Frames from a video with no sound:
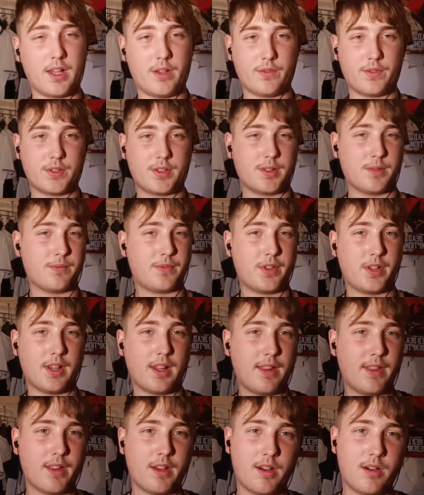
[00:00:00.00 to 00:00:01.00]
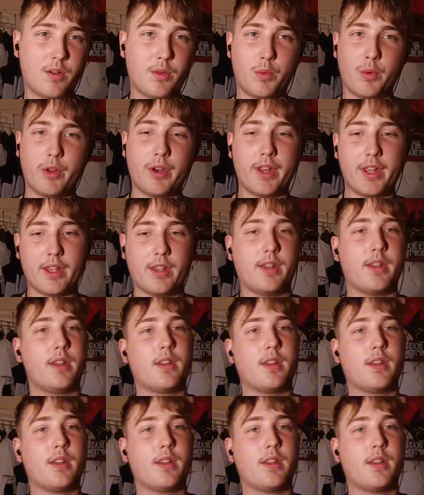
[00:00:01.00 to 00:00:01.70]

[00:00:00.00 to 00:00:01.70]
something like that, or 180,